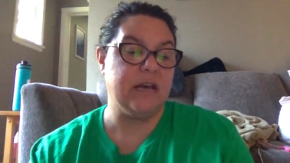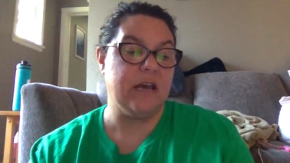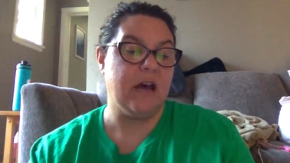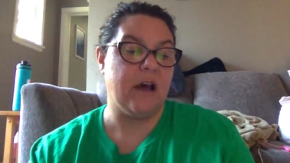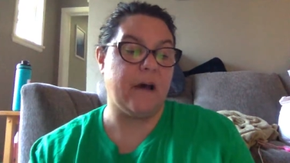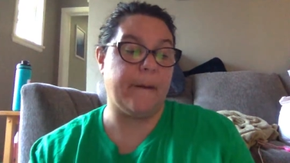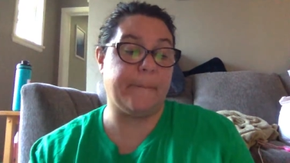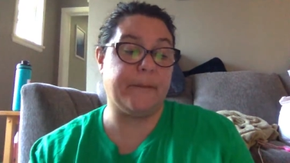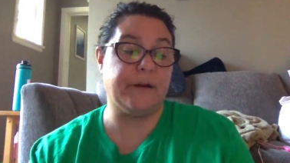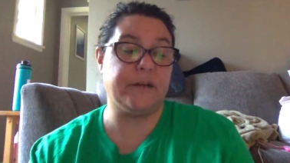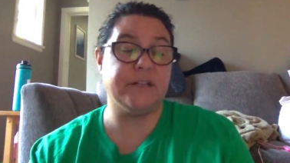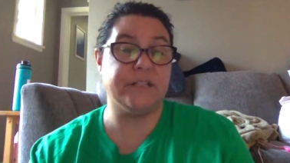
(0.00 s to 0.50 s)

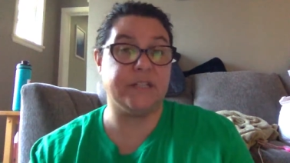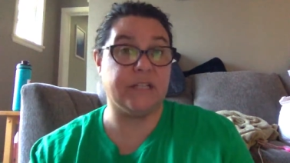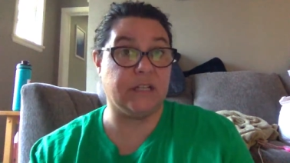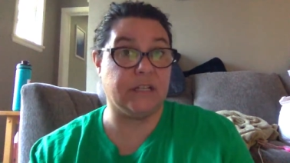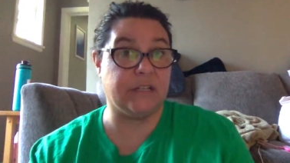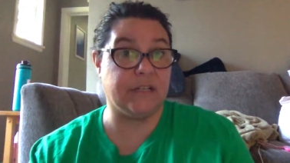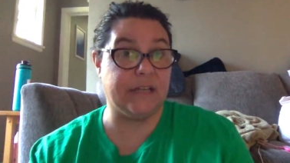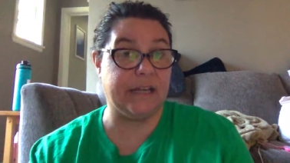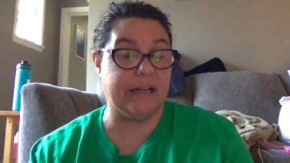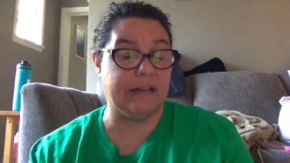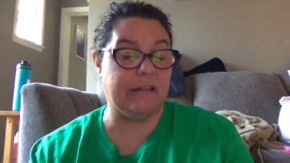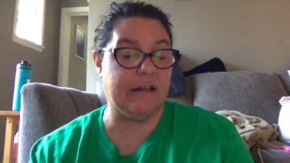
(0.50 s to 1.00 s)
A person
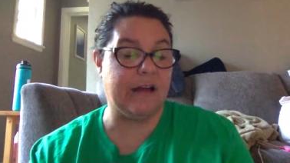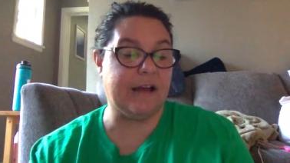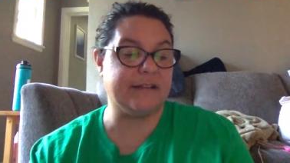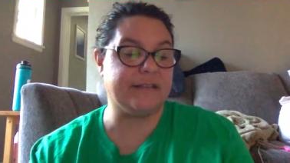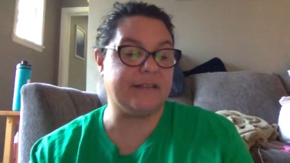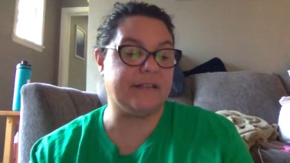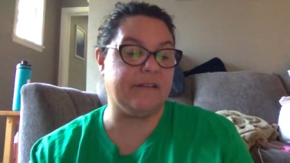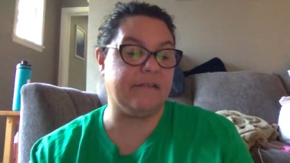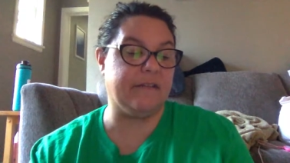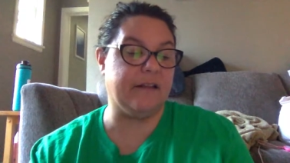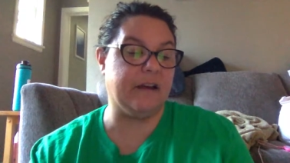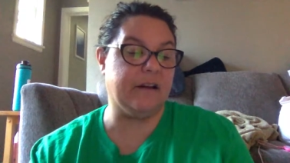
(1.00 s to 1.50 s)
could get
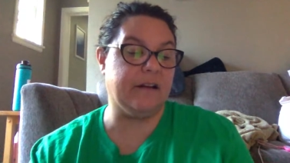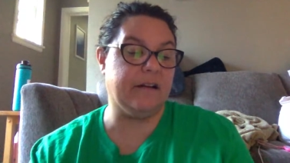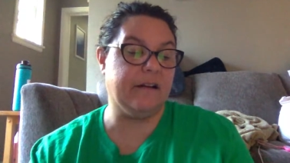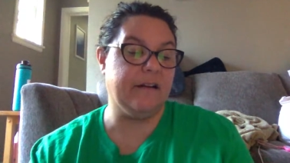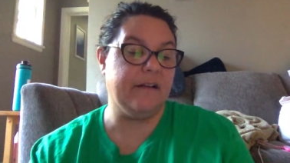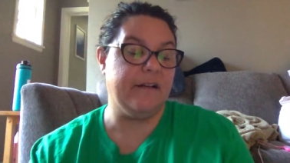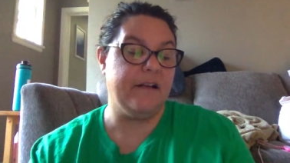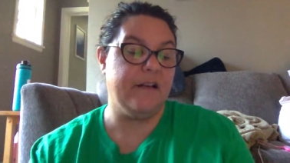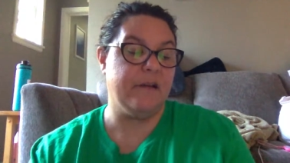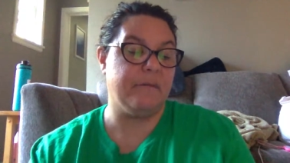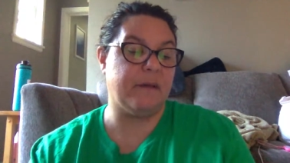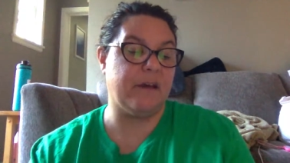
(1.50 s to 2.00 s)
lost in there.
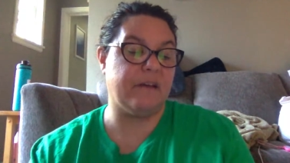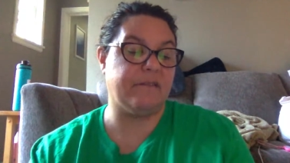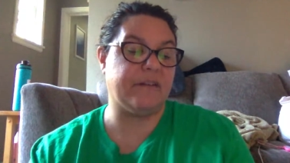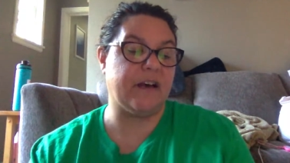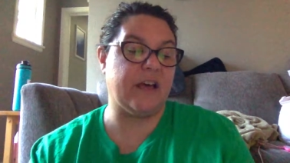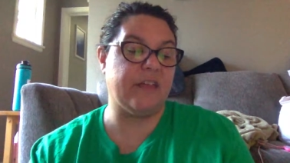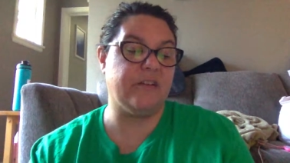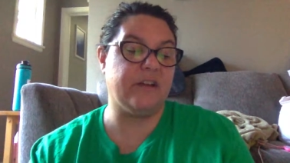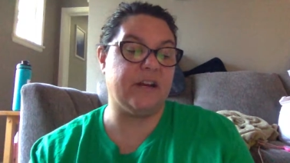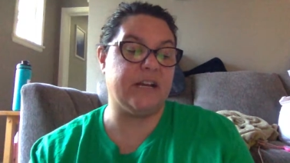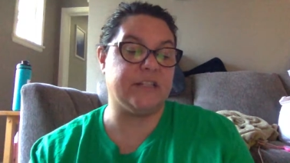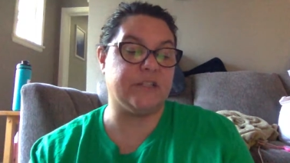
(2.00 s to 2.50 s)
My
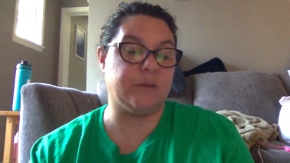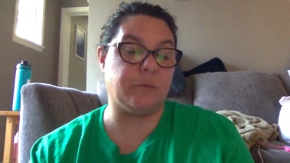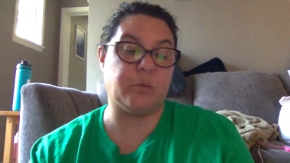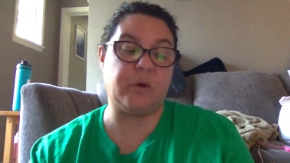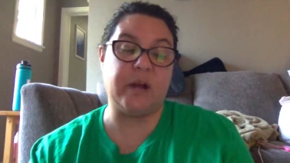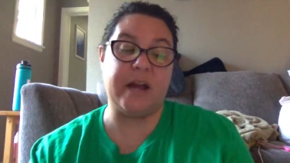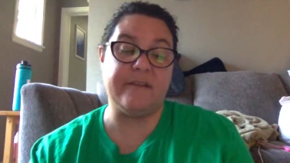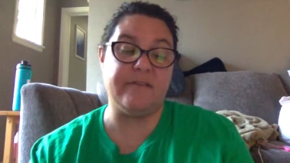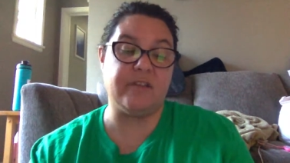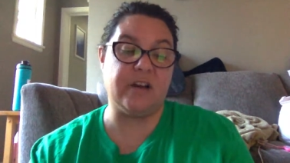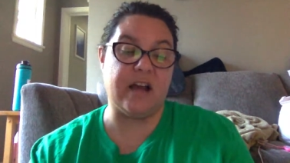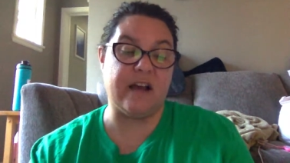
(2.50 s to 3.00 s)
father has a
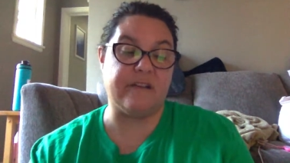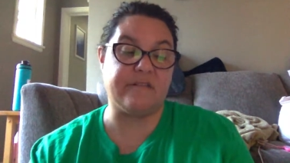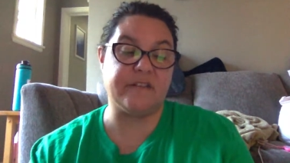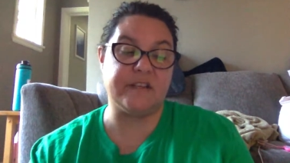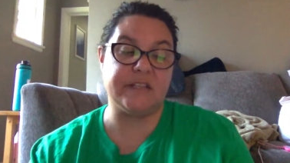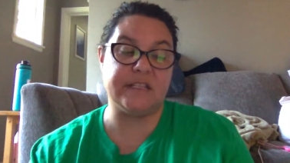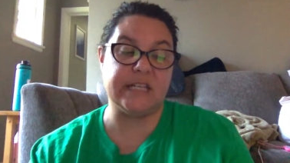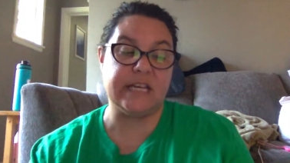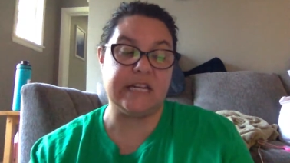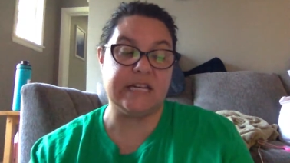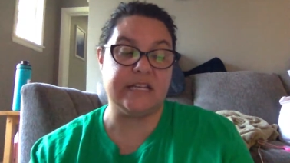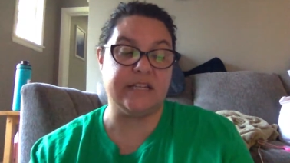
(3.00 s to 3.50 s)
private
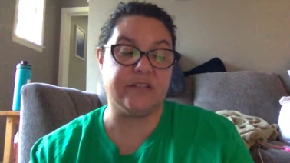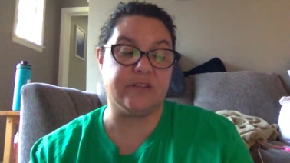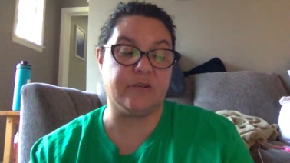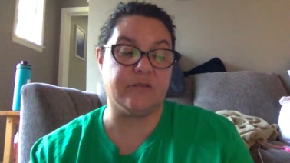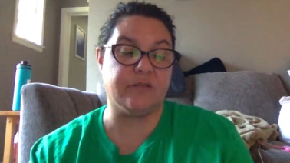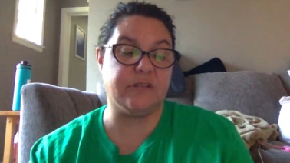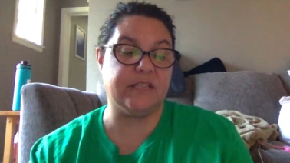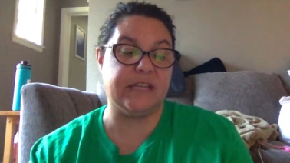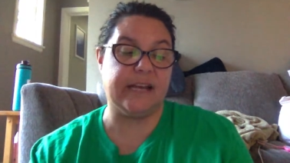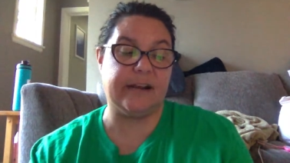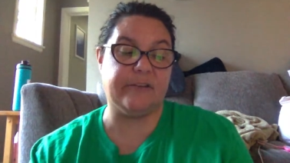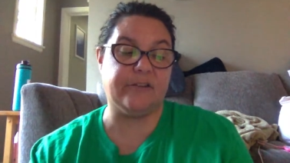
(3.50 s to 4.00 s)
office and his own
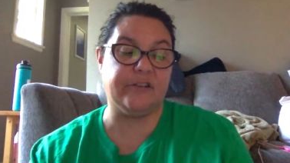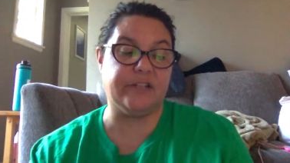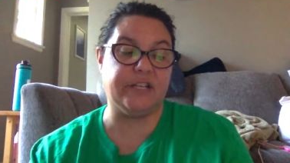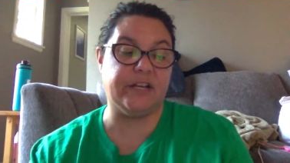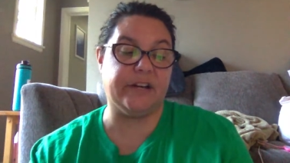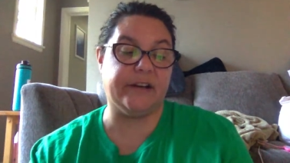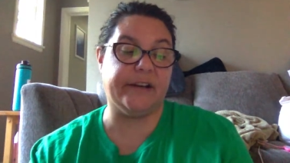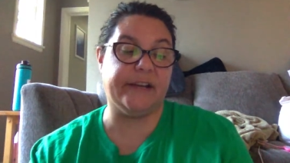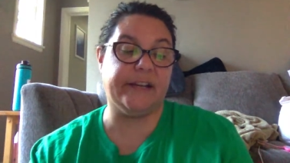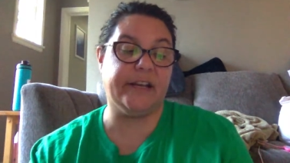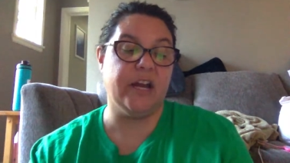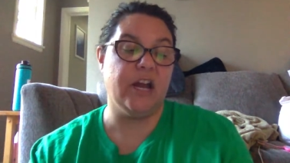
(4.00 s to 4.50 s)

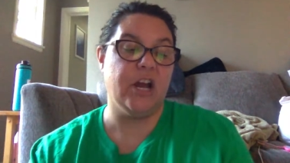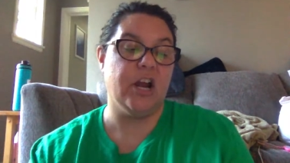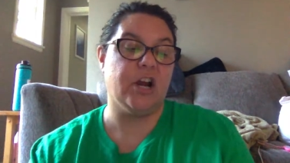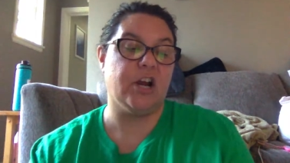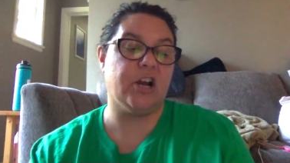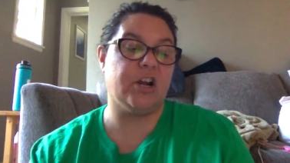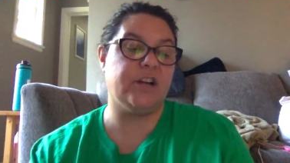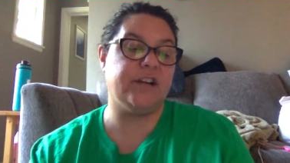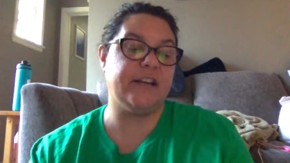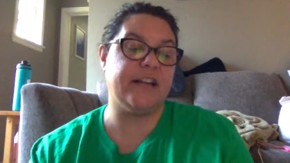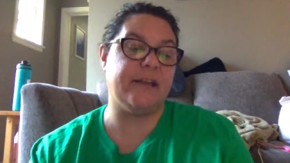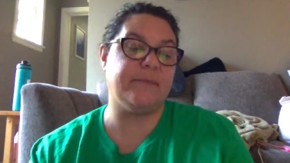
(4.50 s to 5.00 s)
secretary.
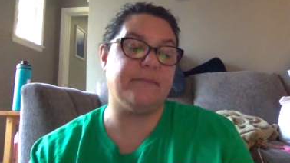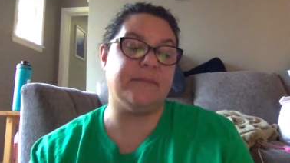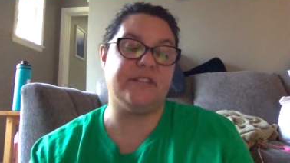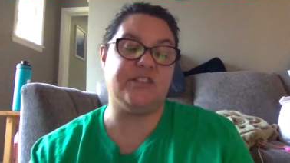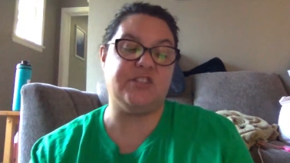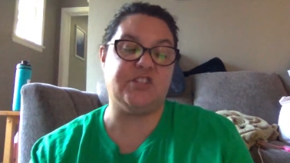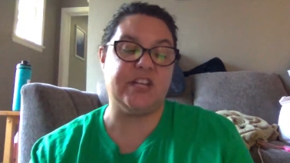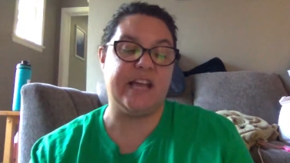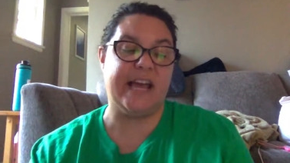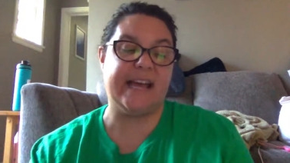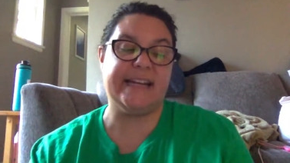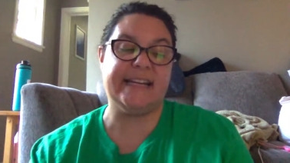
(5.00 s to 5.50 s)
Her name is
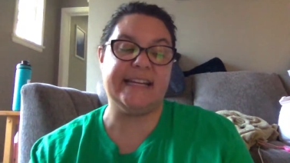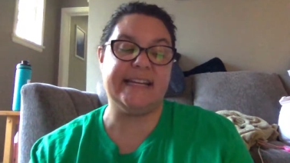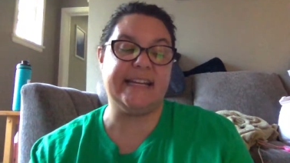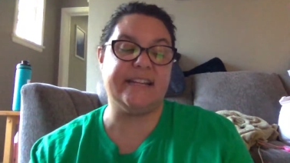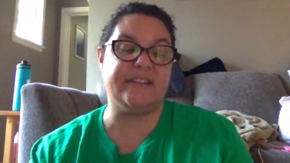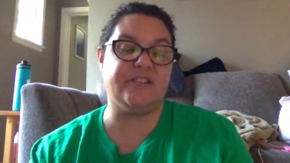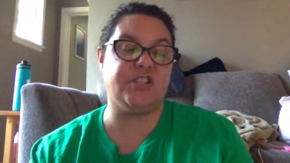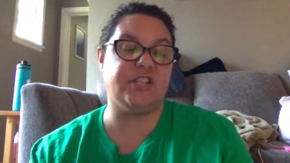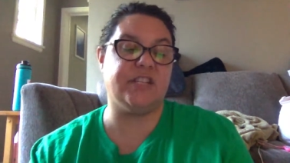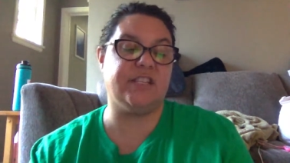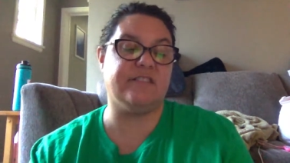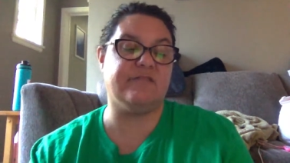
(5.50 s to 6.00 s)
Janet, and
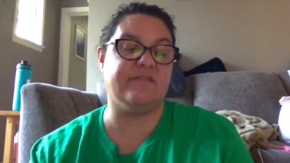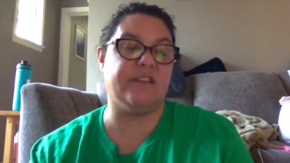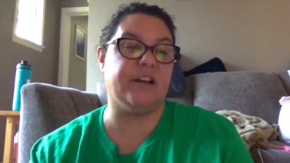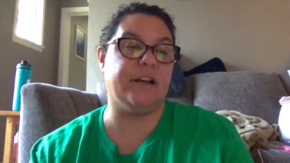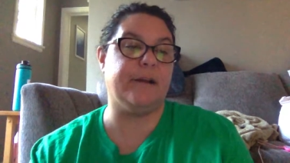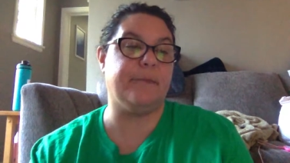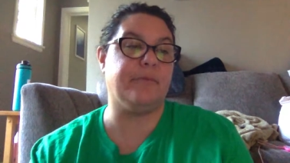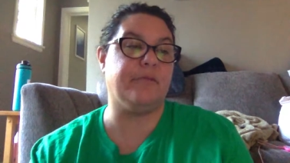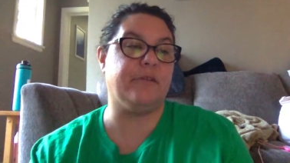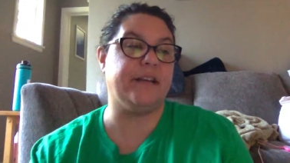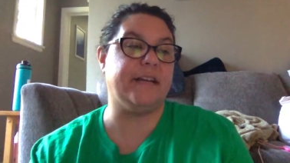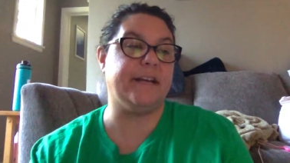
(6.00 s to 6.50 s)
she's very
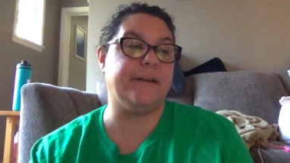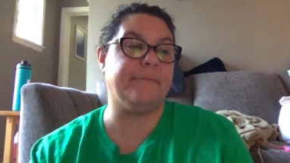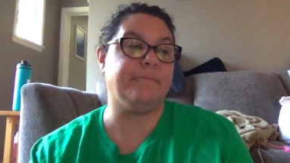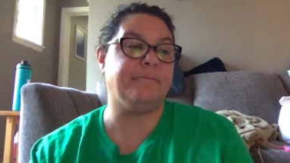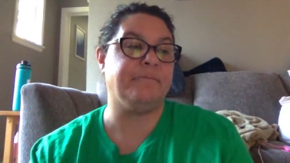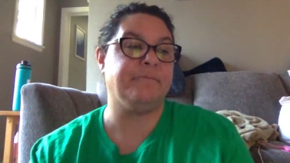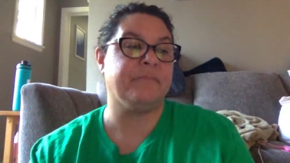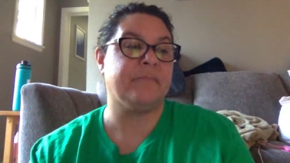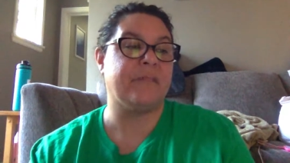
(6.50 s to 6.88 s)
pretty.